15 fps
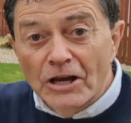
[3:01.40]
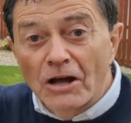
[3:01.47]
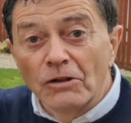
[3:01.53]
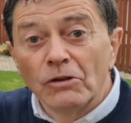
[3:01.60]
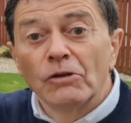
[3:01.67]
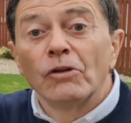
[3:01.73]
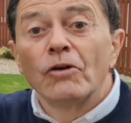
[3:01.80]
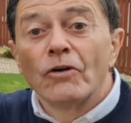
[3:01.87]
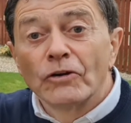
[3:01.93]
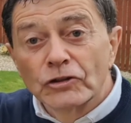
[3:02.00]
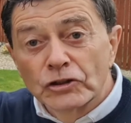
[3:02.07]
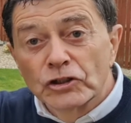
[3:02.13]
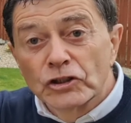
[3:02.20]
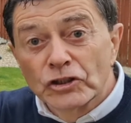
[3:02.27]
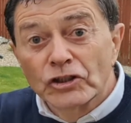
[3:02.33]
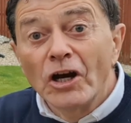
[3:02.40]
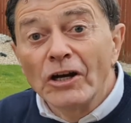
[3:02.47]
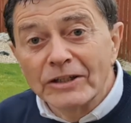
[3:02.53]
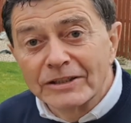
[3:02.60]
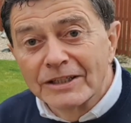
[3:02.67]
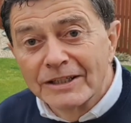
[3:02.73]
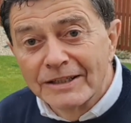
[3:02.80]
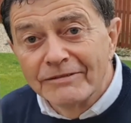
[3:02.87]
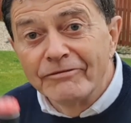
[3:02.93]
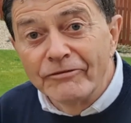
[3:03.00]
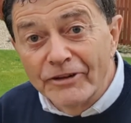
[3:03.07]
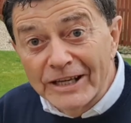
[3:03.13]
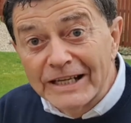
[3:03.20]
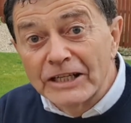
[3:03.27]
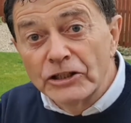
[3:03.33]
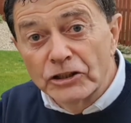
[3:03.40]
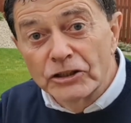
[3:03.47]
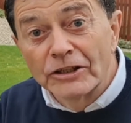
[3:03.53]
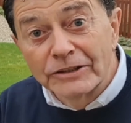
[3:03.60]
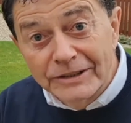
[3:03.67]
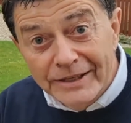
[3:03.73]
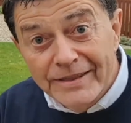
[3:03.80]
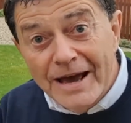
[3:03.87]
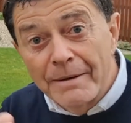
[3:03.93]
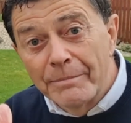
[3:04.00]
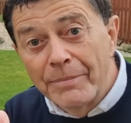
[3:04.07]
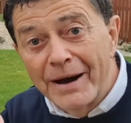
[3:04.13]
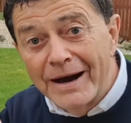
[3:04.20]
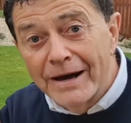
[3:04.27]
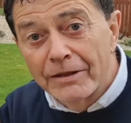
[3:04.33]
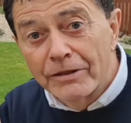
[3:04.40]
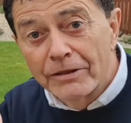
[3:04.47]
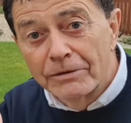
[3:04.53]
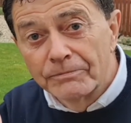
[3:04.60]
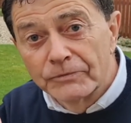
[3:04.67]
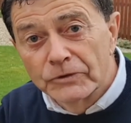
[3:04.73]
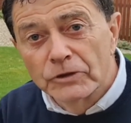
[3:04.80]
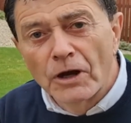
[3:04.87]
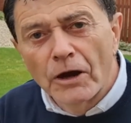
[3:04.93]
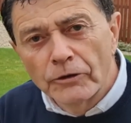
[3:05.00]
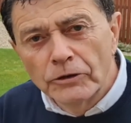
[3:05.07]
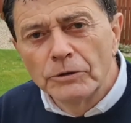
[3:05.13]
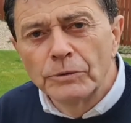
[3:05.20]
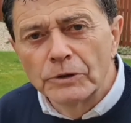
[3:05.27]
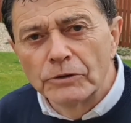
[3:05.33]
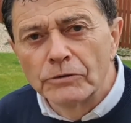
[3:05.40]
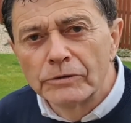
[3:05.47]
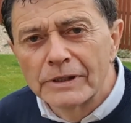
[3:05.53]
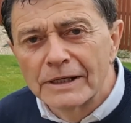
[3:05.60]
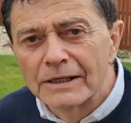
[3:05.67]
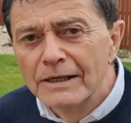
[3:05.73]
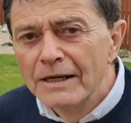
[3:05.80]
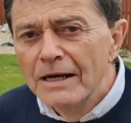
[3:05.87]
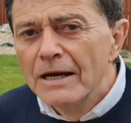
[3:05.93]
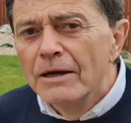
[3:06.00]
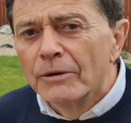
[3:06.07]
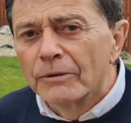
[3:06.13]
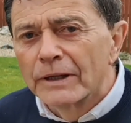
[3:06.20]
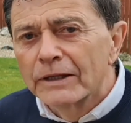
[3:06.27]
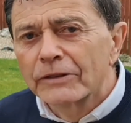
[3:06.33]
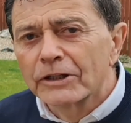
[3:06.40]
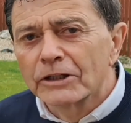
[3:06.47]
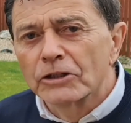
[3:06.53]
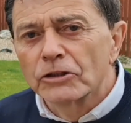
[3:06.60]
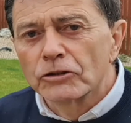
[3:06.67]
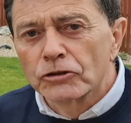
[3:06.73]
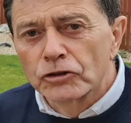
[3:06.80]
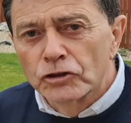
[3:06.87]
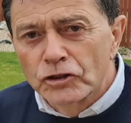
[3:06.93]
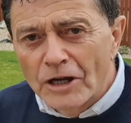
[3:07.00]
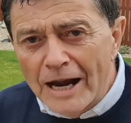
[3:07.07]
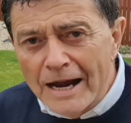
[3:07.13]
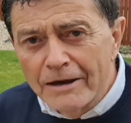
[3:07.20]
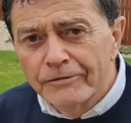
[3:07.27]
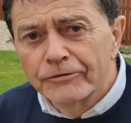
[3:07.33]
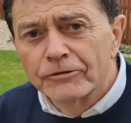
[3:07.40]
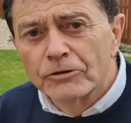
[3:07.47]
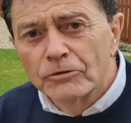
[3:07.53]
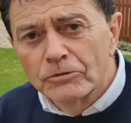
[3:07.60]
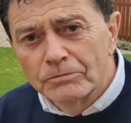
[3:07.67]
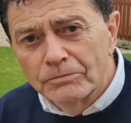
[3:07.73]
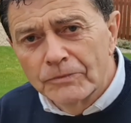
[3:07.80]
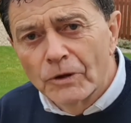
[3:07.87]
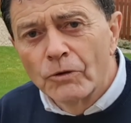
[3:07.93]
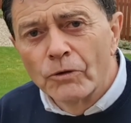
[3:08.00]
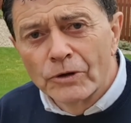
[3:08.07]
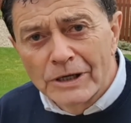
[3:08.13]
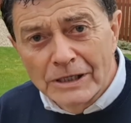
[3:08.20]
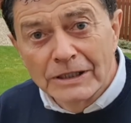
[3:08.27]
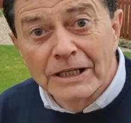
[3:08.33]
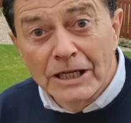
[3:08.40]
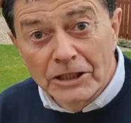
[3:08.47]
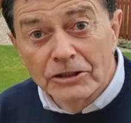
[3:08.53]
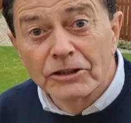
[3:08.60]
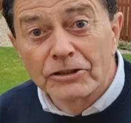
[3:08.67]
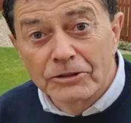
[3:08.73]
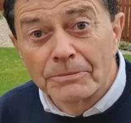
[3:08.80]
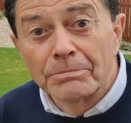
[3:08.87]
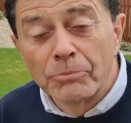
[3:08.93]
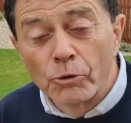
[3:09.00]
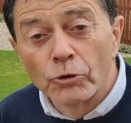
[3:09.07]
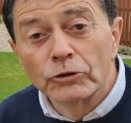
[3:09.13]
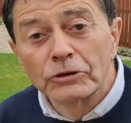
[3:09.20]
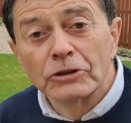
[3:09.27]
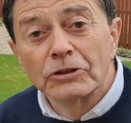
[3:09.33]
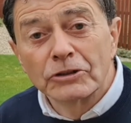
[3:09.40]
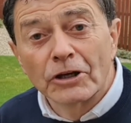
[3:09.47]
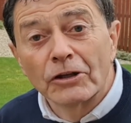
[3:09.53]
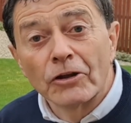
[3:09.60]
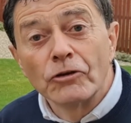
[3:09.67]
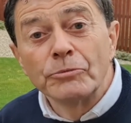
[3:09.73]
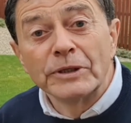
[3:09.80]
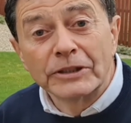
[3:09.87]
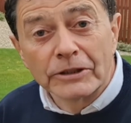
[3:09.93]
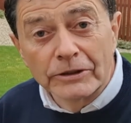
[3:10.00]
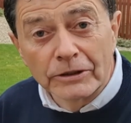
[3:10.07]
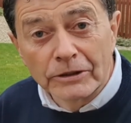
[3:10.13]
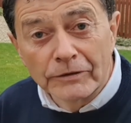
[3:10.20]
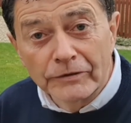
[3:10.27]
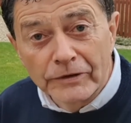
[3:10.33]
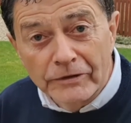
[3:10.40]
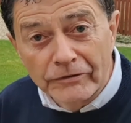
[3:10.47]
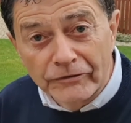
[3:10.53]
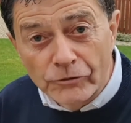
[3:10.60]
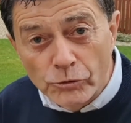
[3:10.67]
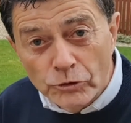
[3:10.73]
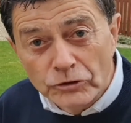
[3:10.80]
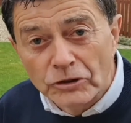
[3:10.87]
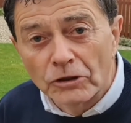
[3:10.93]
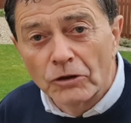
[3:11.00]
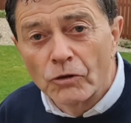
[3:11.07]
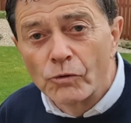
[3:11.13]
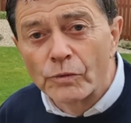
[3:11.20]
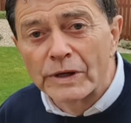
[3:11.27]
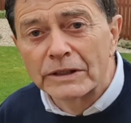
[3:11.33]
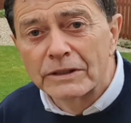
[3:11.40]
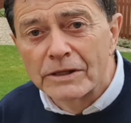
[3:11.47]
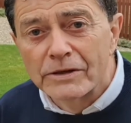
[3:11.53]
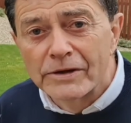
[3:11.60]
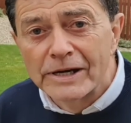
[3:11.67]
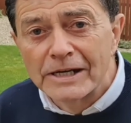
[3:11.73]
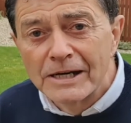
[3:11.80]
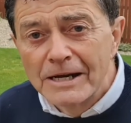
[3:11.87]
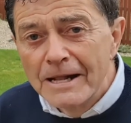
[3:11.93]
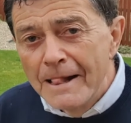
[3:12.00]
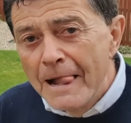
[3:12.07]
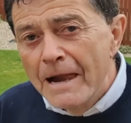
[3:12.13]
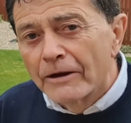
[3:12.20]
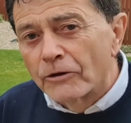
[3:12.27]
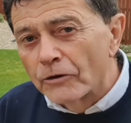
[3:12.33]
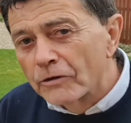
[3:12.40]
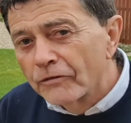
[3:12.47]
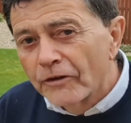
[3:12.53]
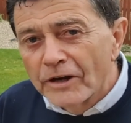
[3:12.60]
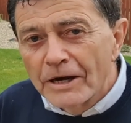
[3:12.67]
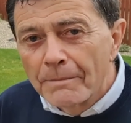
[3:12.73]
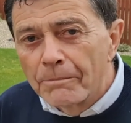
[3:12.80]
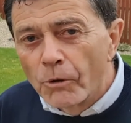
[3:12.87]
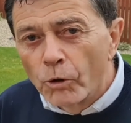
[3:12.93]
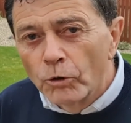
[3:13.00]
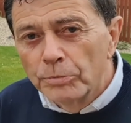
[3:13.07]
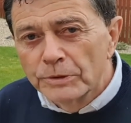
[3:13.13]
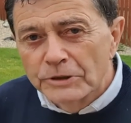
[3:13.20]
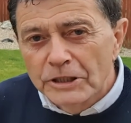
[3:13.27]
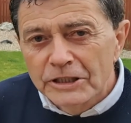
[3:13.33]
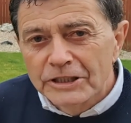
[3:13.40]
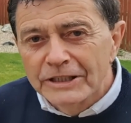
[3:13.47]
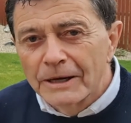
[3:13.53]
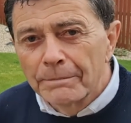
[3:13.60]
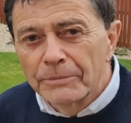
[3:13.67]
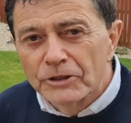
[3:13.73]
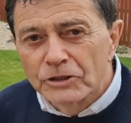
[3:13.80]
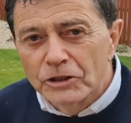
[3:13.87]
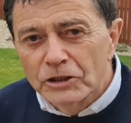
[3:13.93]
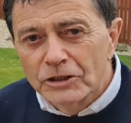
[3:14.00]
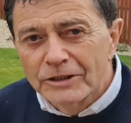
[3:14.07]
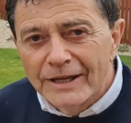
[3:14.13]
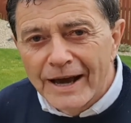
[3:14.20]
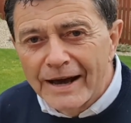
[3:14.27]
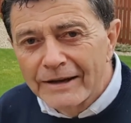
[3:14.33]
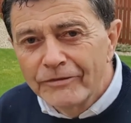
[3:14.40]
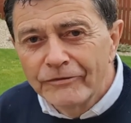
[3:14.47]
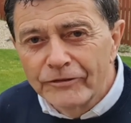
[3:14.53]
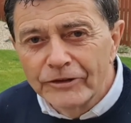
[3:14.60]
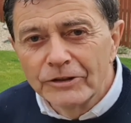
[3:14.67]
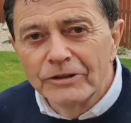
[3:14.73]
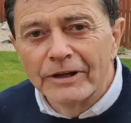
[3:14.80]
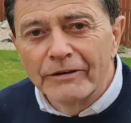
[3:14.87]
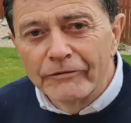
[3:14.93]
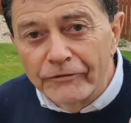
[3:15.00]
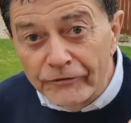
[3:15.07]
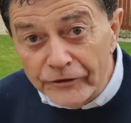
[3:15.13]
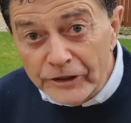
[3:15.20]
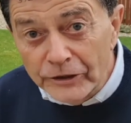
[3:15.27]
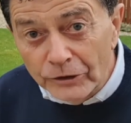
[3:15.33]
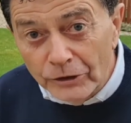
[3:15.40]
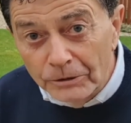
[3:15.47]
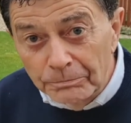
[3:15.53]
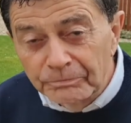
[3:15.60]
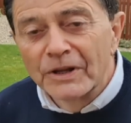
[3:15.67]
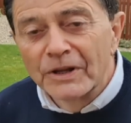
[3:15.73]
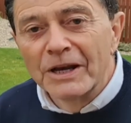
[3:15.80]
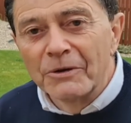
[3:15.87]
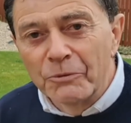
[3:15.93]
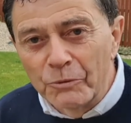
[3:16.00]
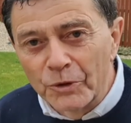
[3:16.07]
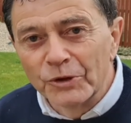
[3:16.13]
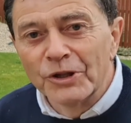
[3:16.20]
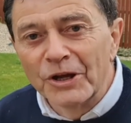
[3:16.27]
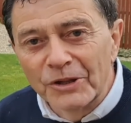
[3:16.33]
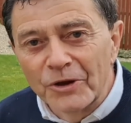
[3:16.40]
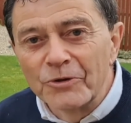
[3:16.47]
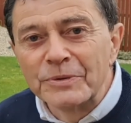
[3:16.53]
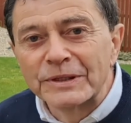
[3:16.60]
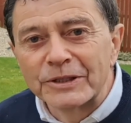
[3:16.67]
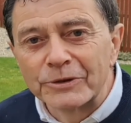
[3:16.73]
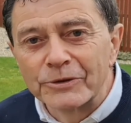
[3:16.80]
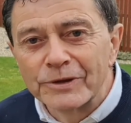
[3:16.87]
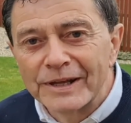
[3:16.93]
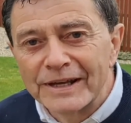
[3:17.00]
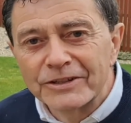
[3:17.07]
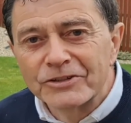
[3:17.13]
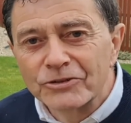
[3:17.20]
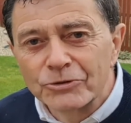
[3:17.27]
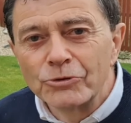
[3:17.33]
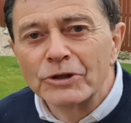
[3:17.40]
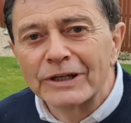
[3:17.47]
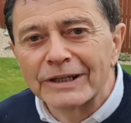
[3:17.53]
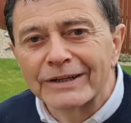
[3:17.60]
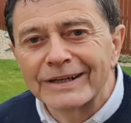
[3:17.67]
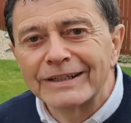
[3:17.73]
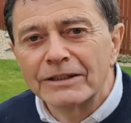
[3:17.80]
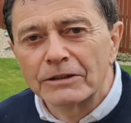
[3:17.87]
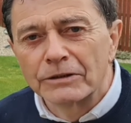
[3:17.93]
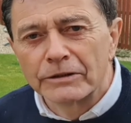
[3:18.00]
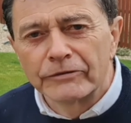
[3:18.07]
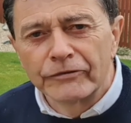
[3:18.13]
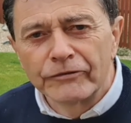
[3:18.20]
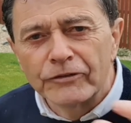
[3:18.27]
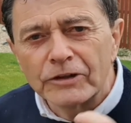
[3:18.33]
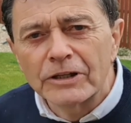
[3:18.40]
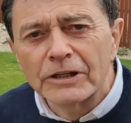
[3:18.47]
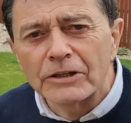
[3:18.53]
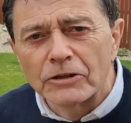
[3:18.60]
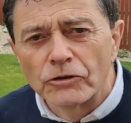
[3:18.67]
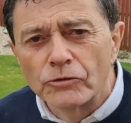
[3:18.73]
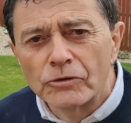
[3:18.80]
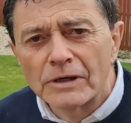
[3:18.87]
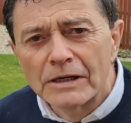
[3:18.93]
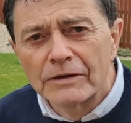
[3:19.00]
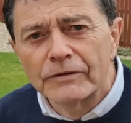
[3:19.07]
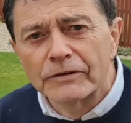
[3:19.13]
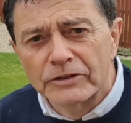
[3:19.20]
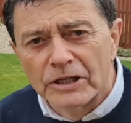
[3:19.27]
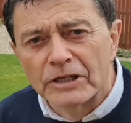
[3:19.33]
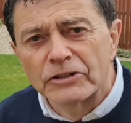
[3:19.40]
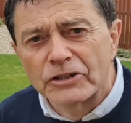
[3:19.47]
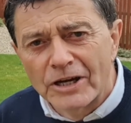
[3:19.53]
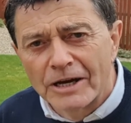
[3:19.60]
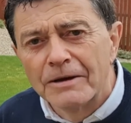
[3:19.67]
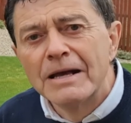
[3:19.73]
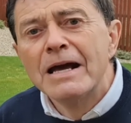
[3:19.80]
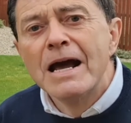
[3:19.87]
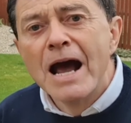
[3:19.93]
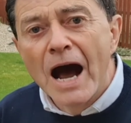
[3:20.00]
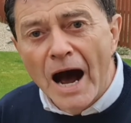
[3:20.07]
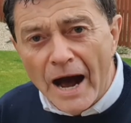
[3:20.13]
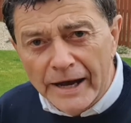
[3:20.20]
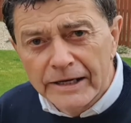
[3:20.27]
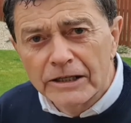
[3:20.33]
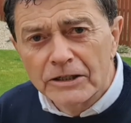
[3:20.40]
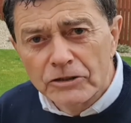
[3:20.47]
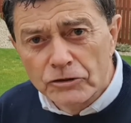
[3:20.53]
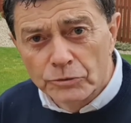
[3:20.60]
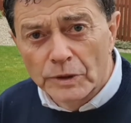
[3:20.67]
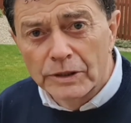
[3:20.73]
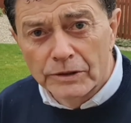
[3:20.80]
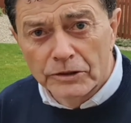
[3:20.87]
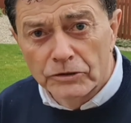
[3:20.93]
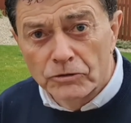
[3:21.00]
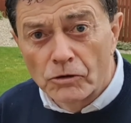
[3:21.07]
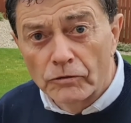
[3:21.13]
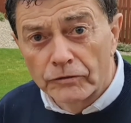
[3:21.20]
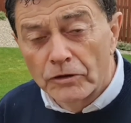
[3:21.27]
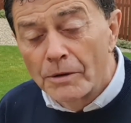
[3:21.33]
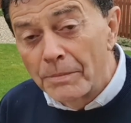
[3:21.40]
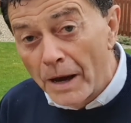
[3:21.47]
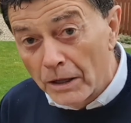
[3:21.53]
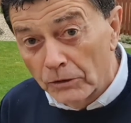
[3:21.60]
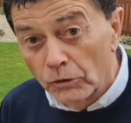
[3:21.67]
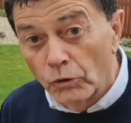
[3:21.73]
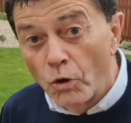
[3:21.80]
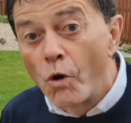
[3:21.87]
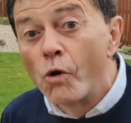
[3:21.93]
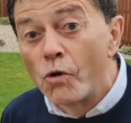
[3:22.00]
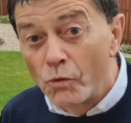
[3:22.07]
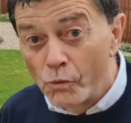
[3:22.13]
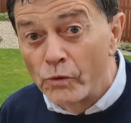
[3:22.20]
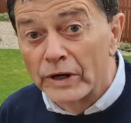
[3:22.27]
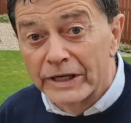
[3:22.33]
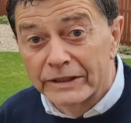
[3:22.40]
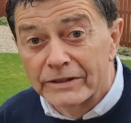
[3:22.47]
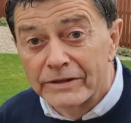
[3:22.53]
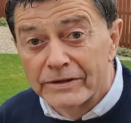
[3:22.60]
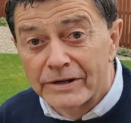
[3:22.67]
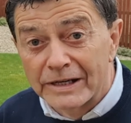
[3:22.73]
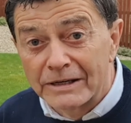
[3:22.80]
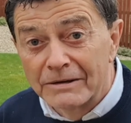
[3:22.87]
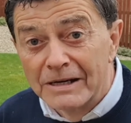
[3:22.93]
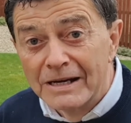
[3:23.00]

a lot shut, very shut to that path. So how do we do that? Well, I think shaft orientation is important to allow me to deliver the force a long way to the right. Got to find a ball position, a position that I feel will allow me to do that. It's so critical. The feeling that you have, it says, yeah, I can swing this golf club a long way to the right.